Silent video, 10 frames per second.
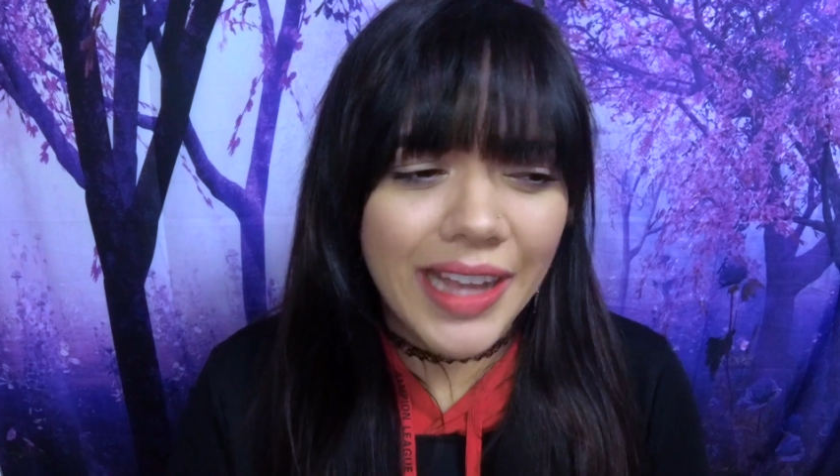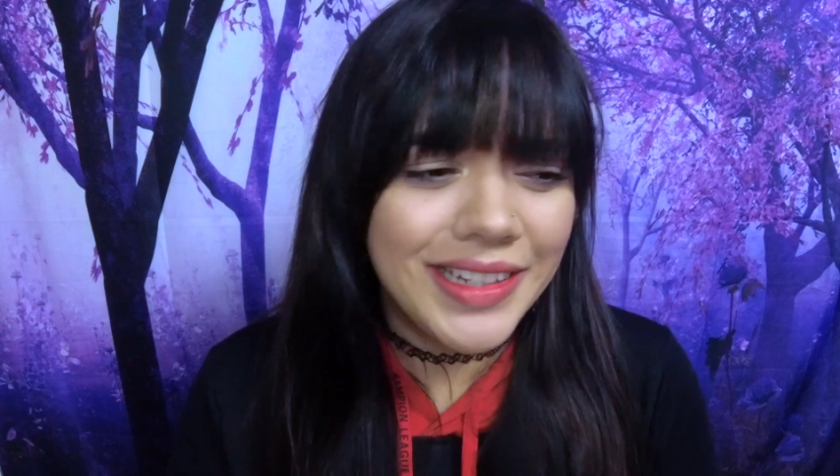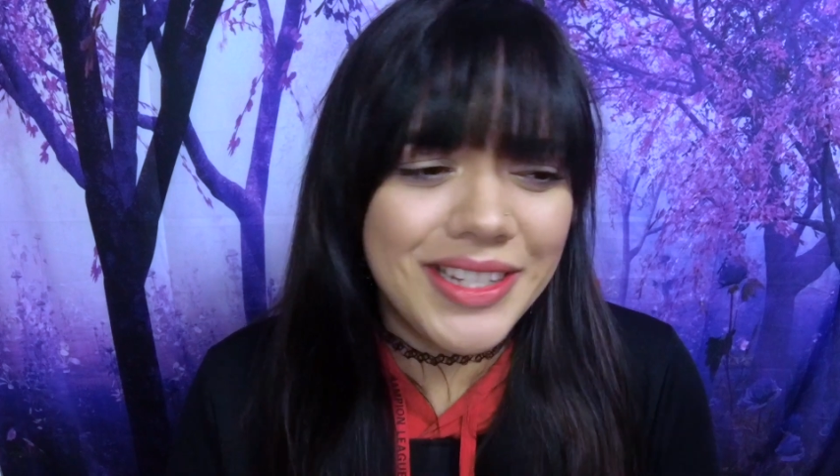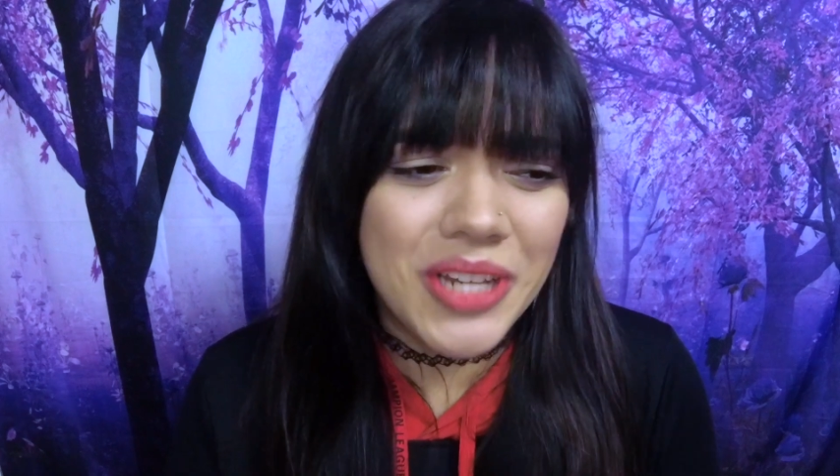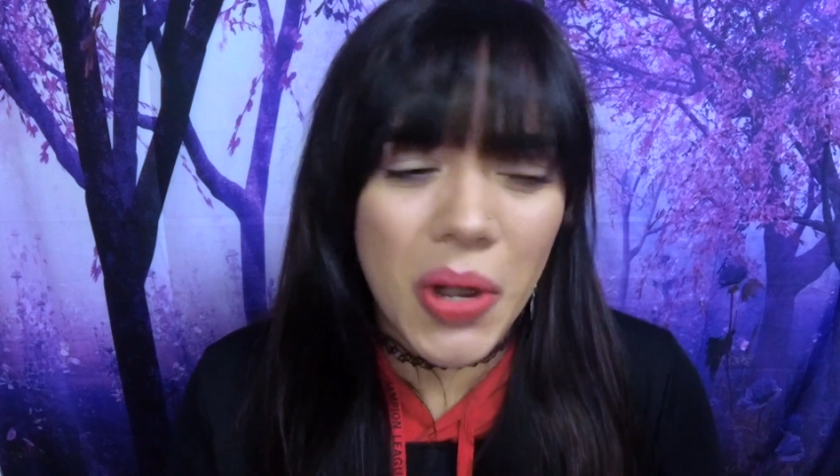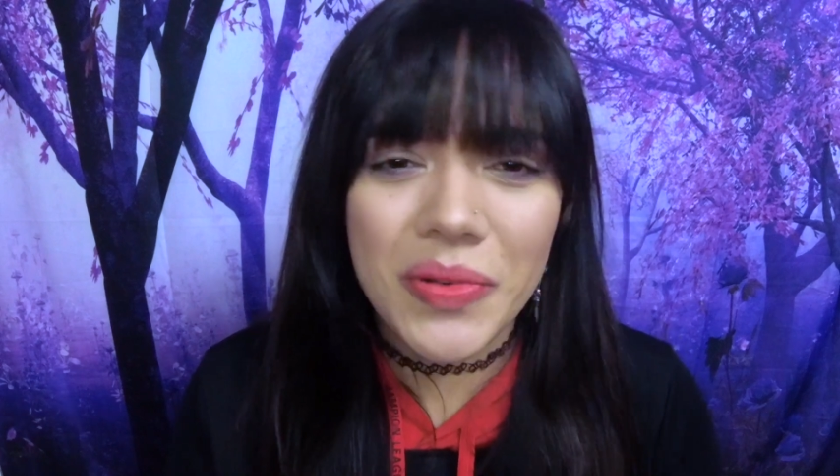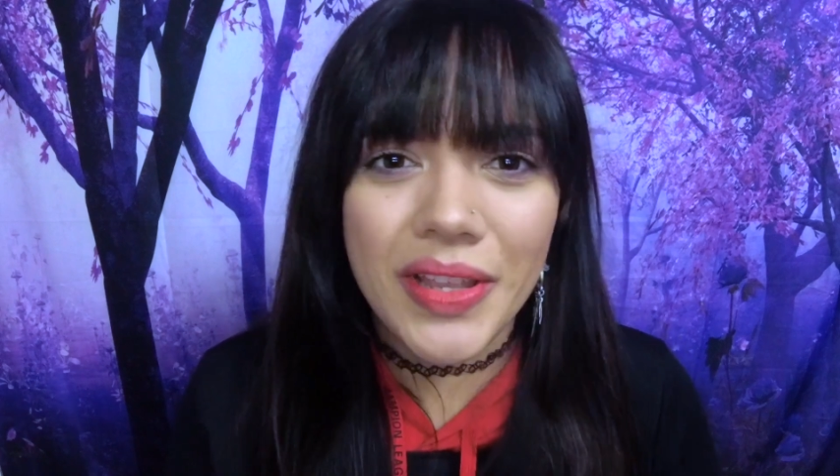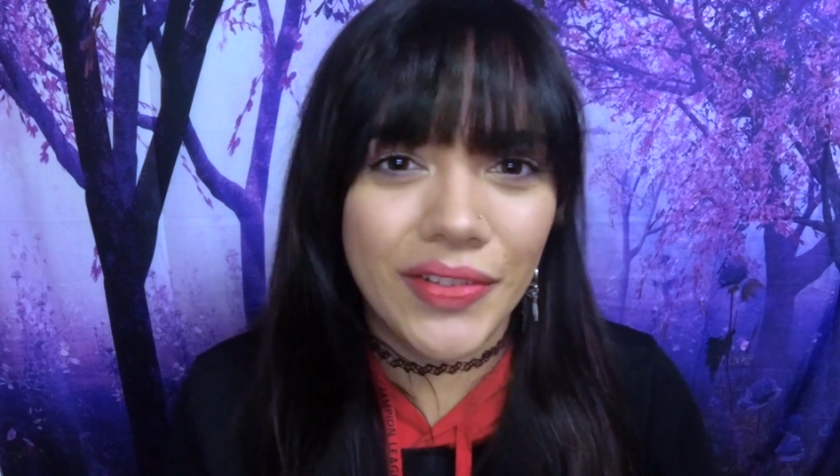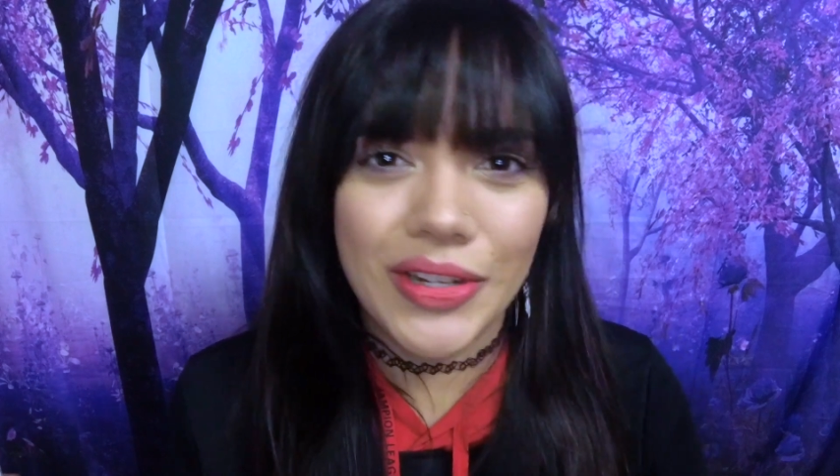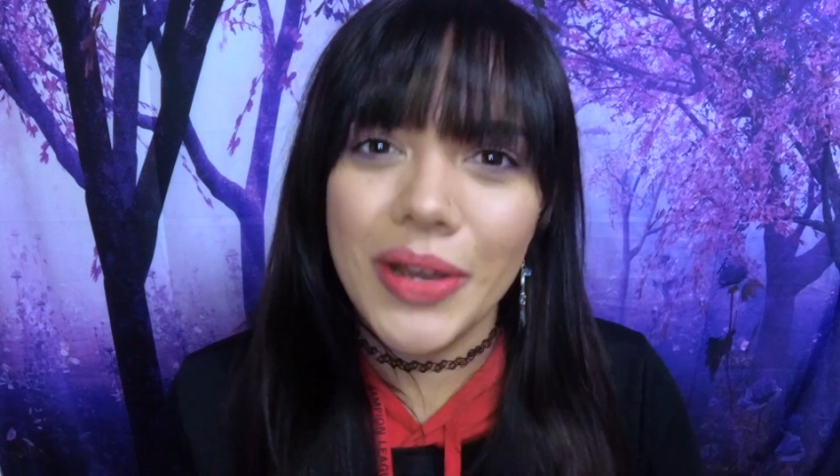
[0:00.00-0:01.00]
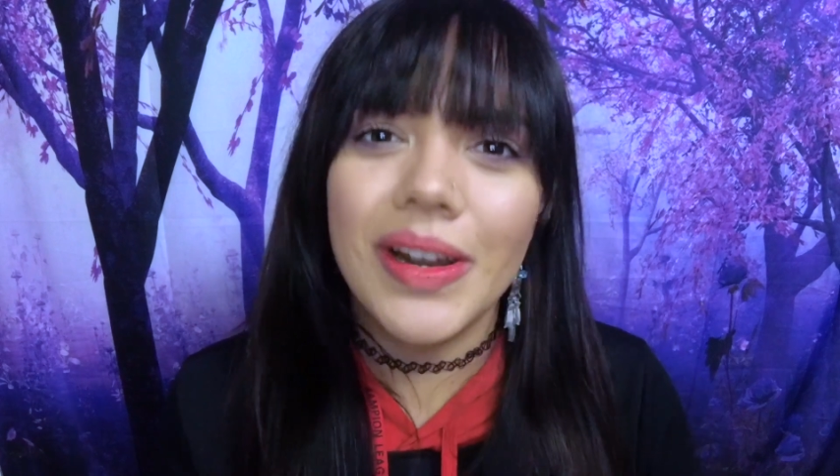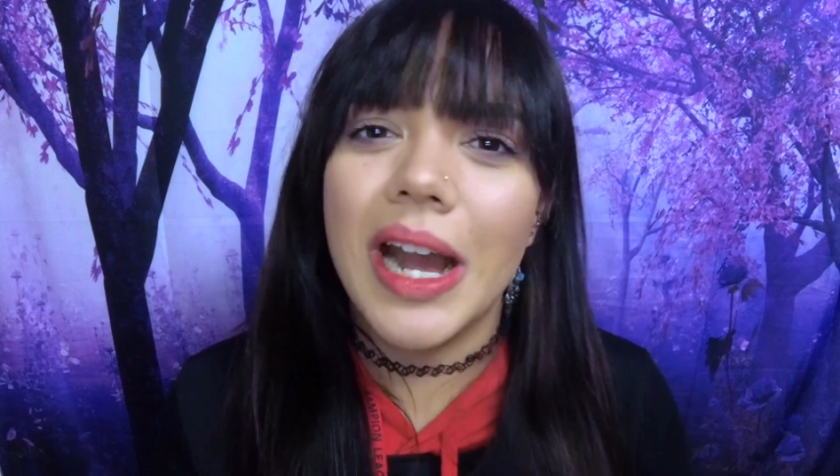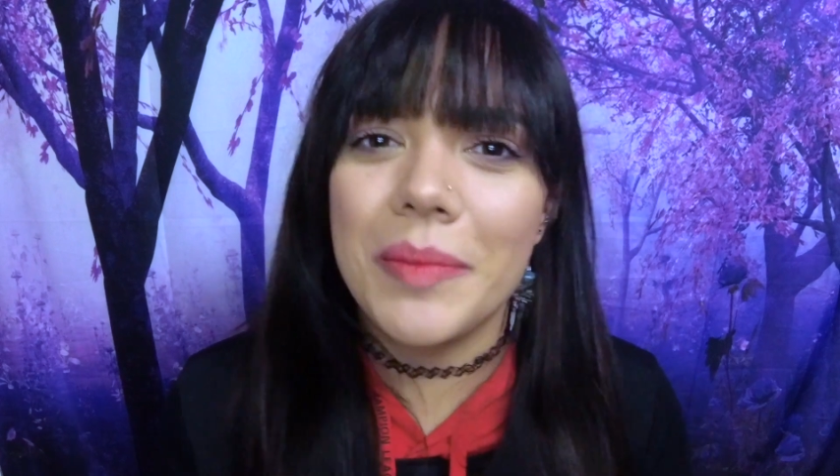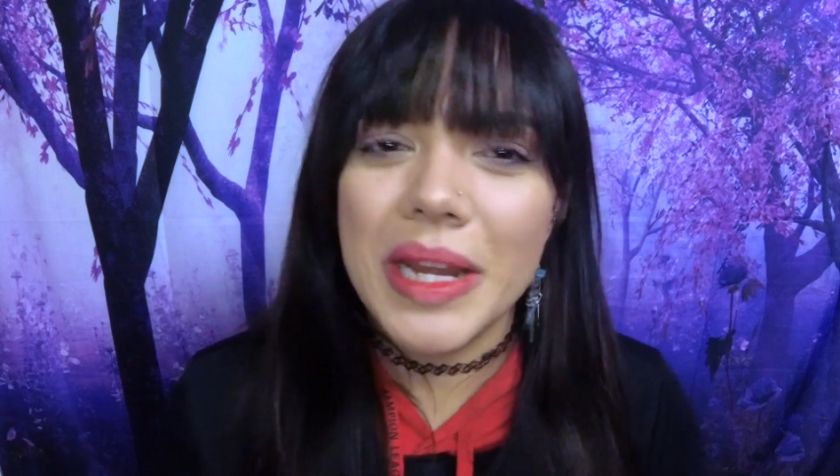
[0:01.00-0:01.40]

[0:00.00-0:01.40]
I don't even know how